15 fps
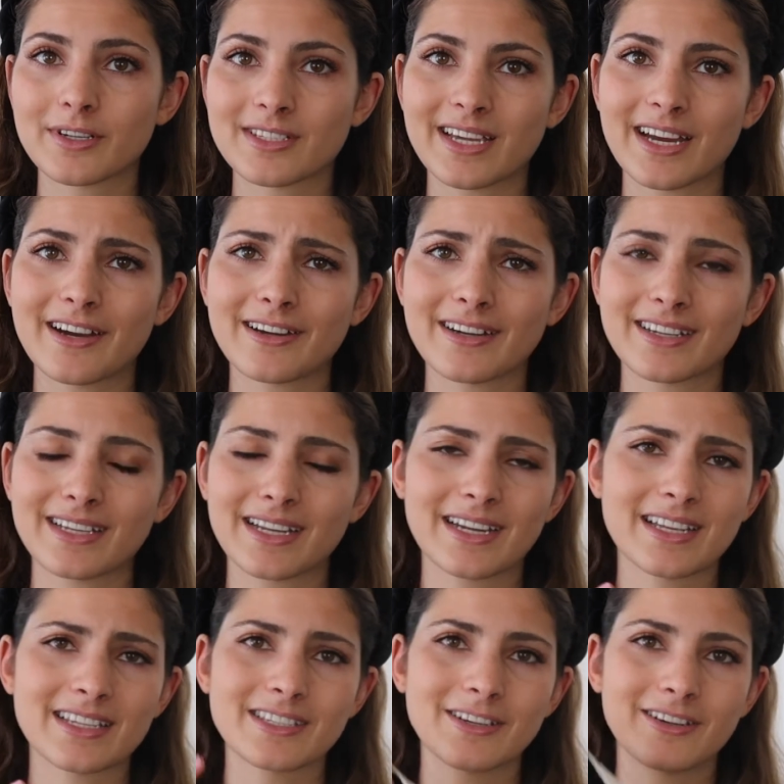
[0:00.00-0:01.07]
scared, and then
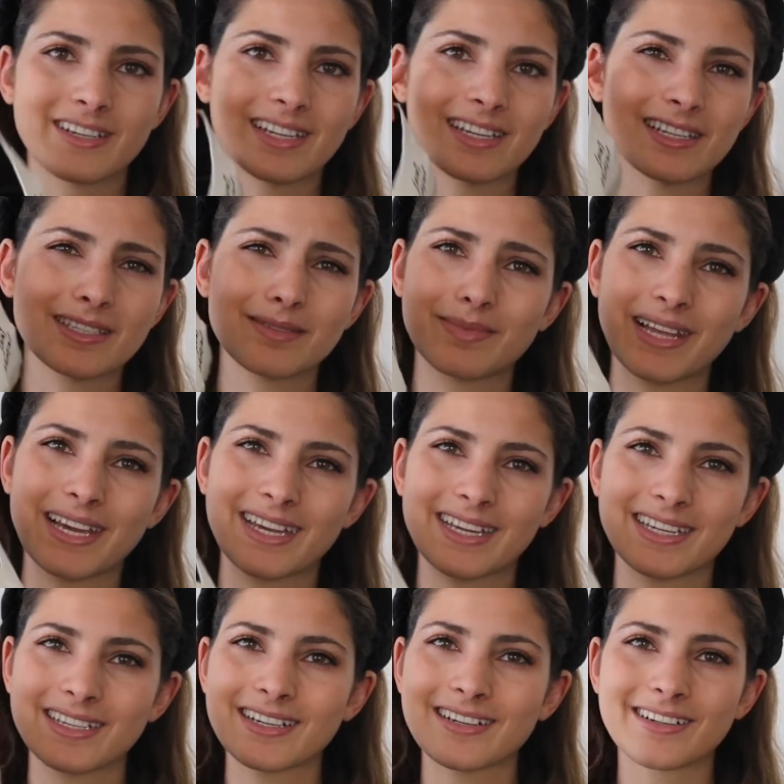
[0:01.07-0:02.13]
I saw that it's black
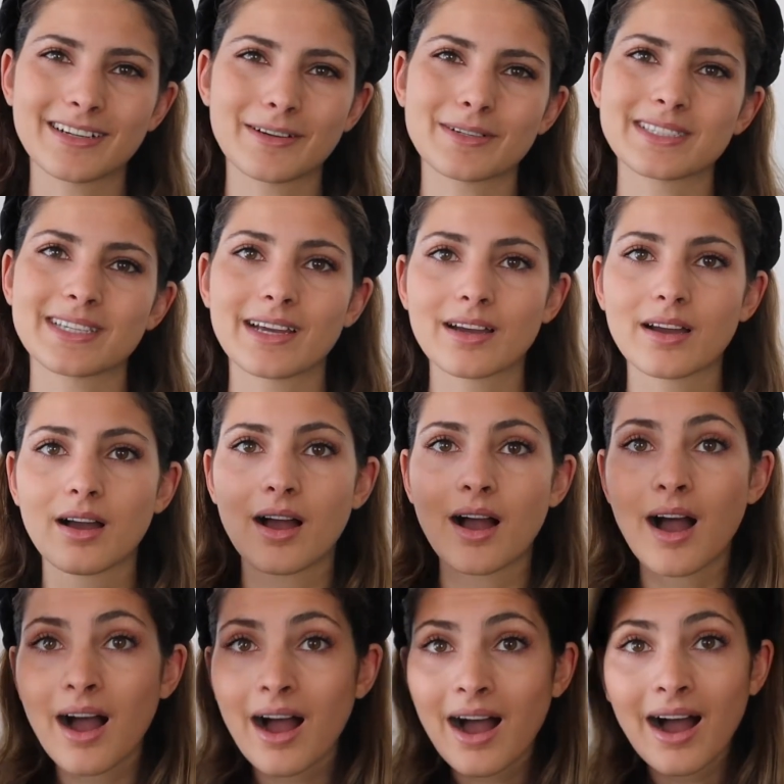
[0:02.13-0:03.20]
in there, and I was like,
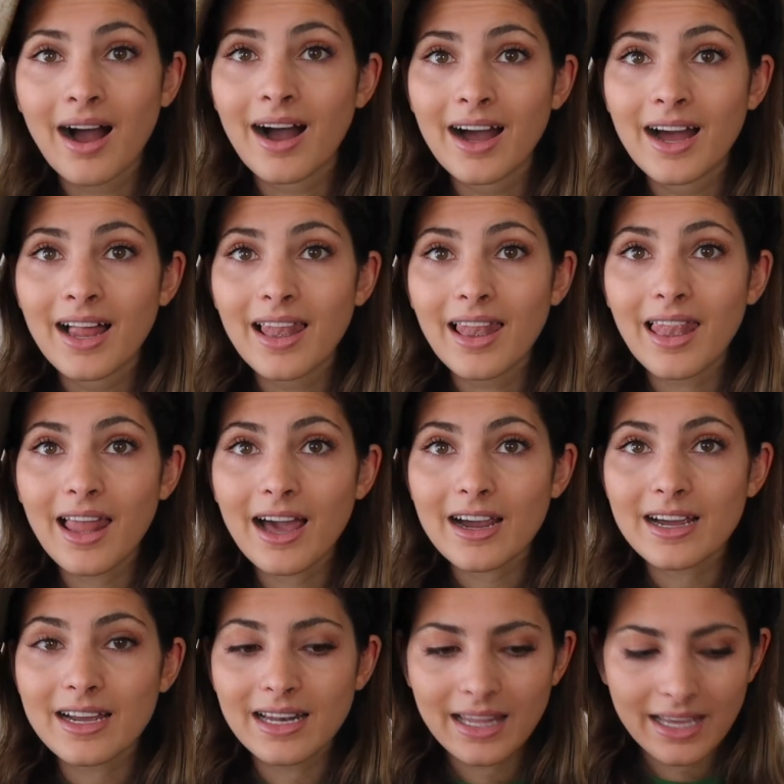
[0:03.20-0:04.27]

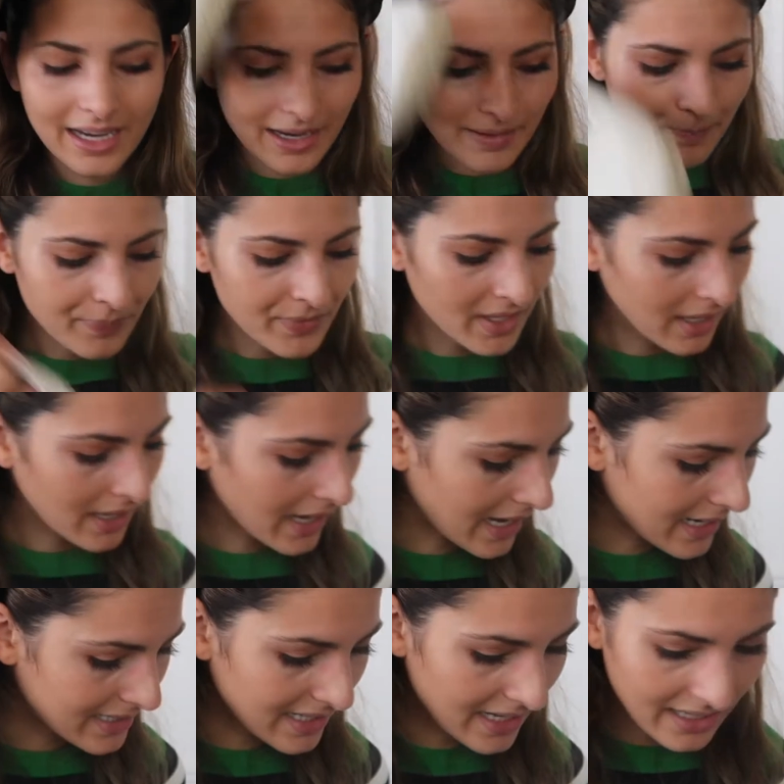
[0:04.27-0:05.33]
luckily.
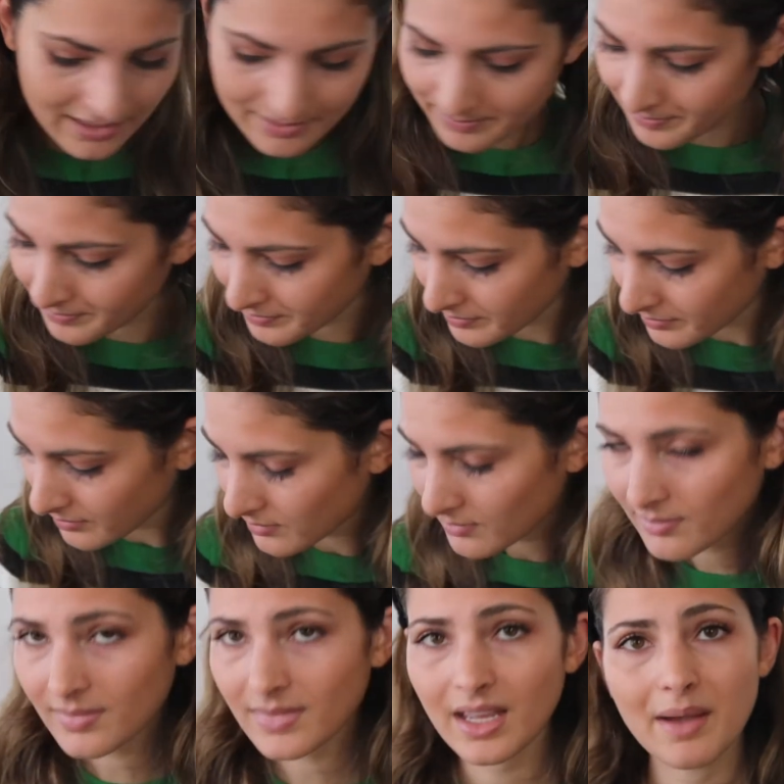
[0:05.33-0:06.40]
And then
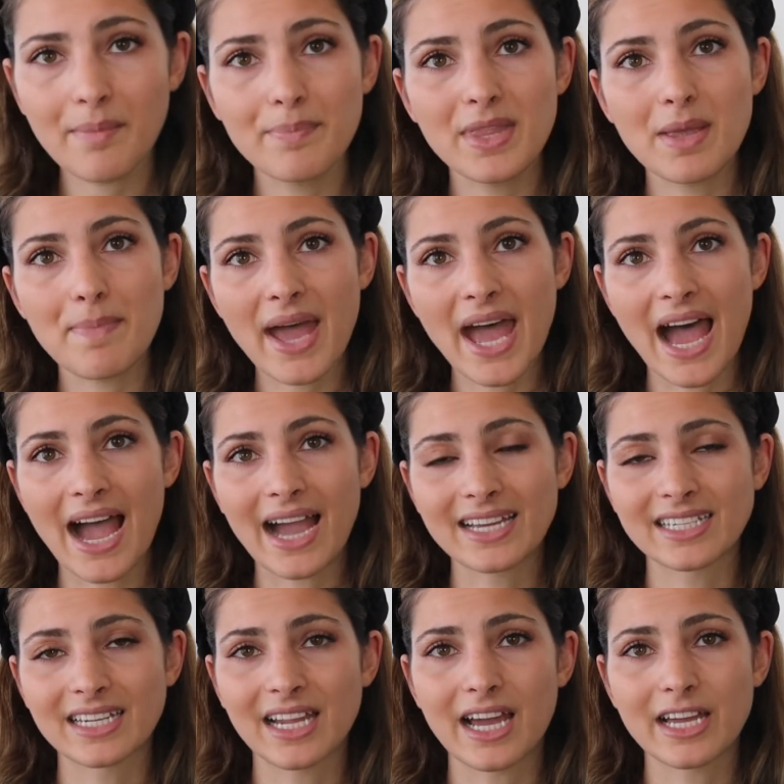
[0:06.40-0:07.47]
the bag
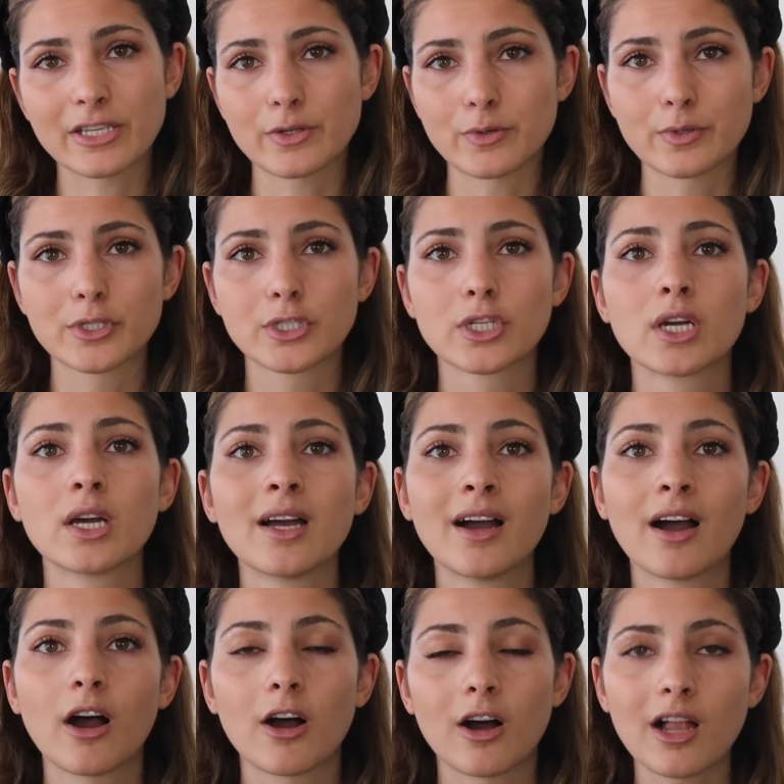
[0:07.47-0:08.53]
that I used
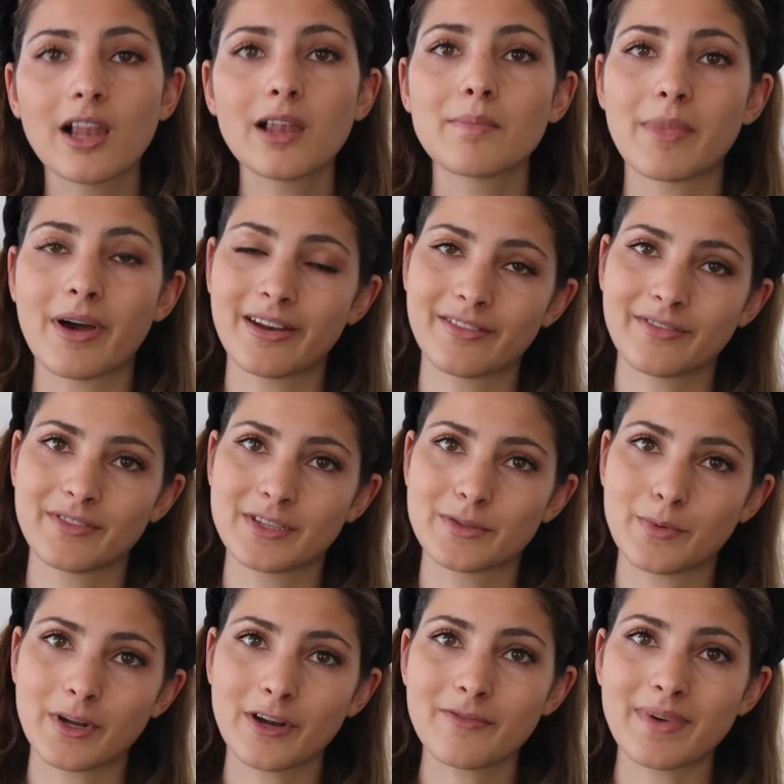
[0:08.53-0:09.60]
all month is
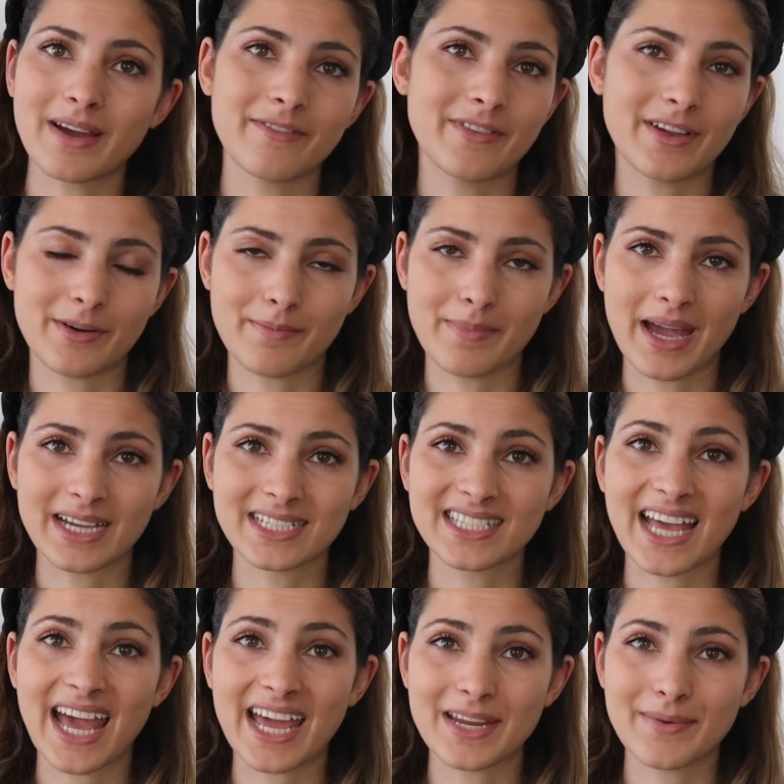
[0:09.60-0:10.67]
one of my favorite bags
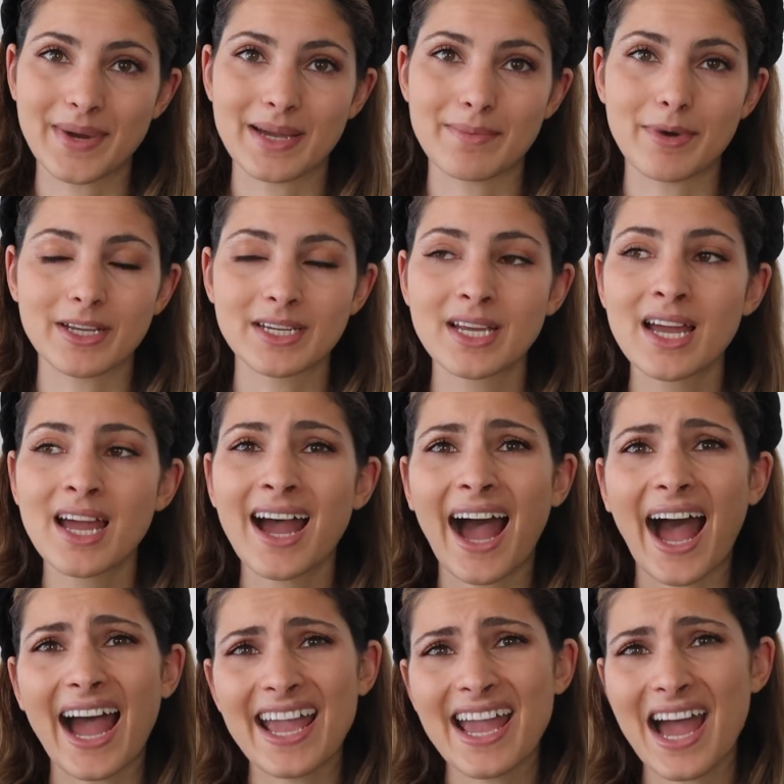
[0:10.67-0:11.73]
anyway, but
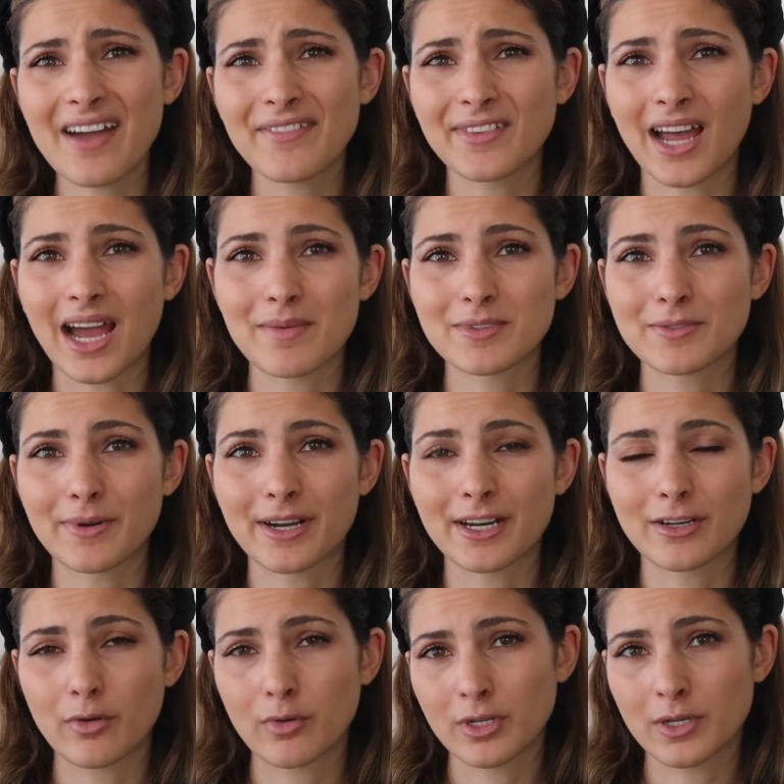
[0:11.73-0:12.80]
I have times where I
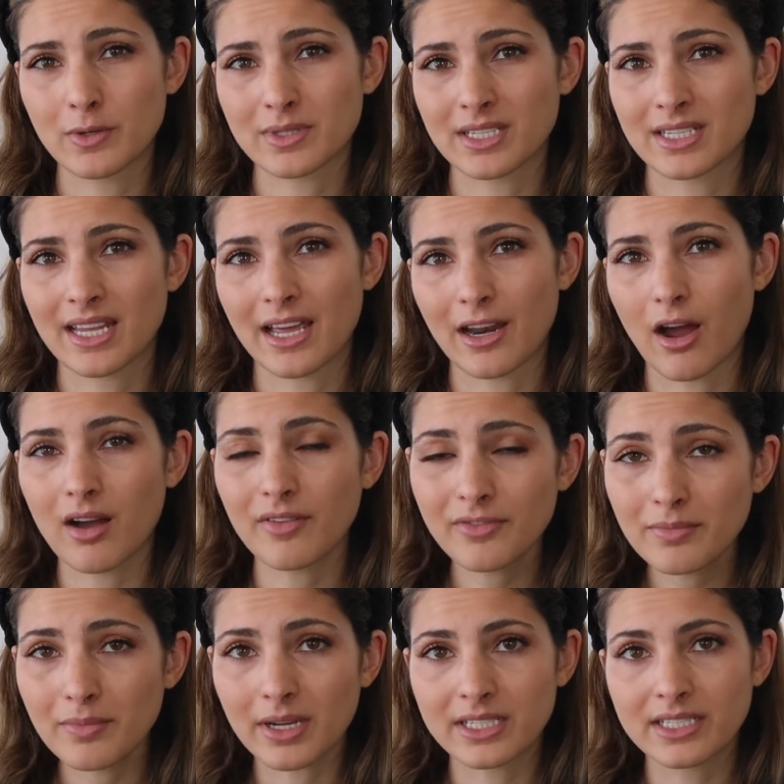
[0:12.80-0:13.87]
don't use it that
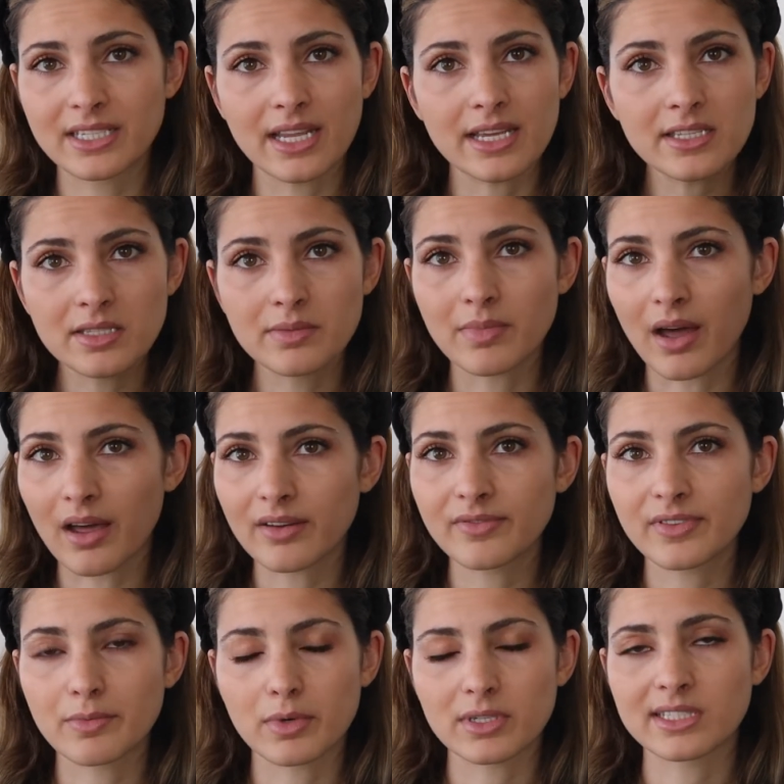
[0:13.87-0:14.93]
often, but this month
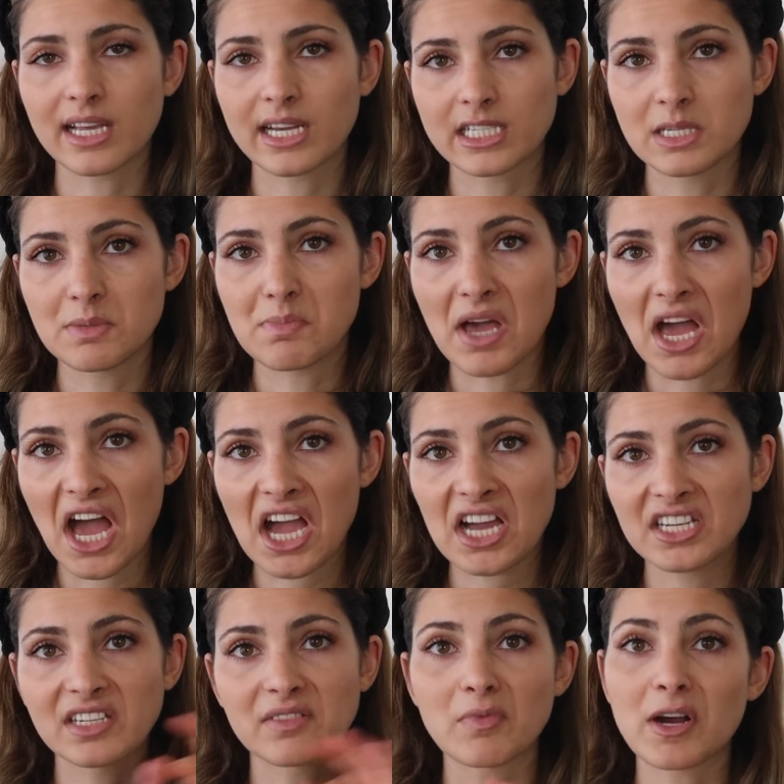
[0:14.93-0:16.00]
it was like the
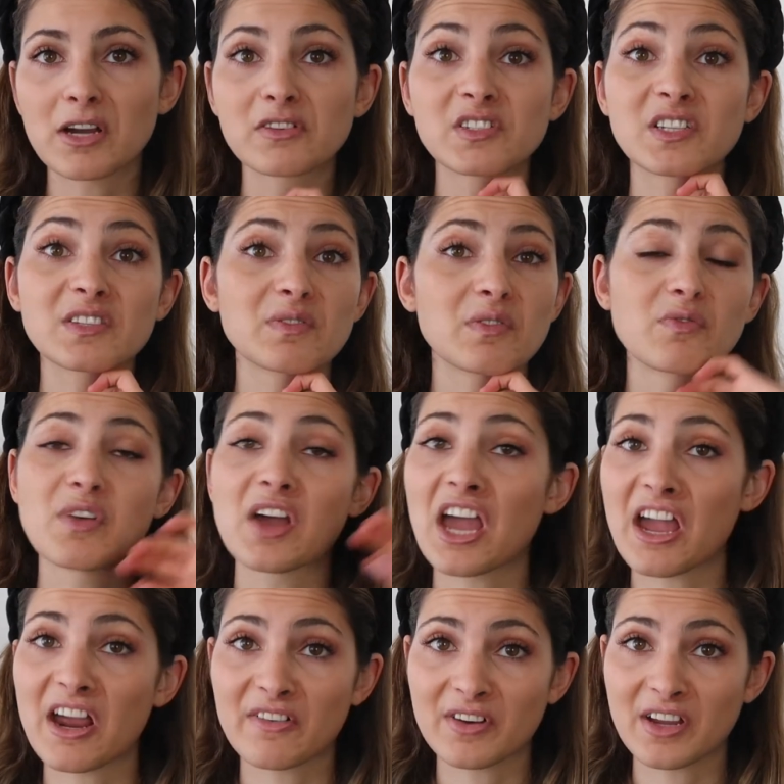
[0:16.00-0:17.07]
bag that went just with
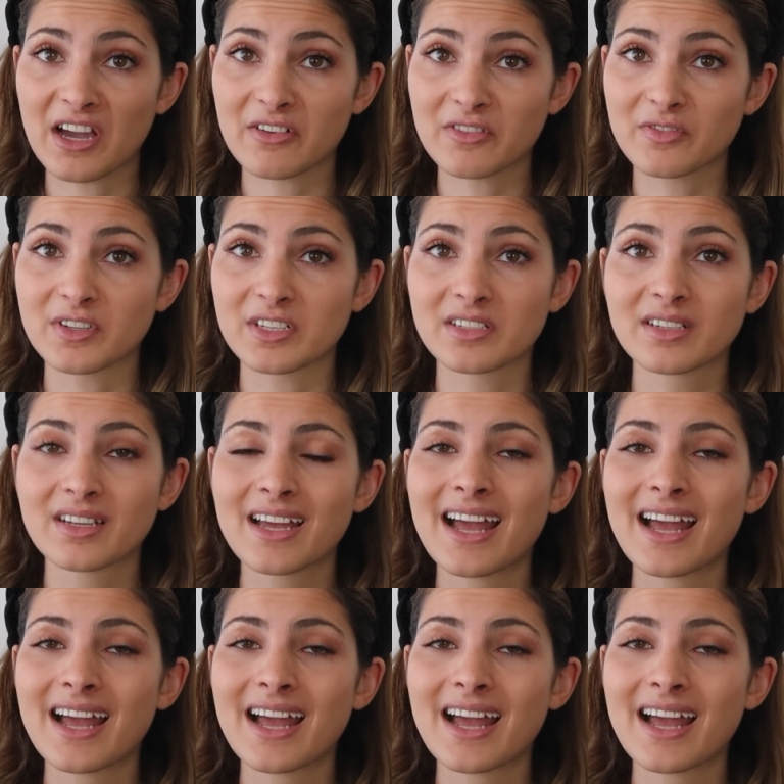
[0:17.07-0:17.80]
every outfit.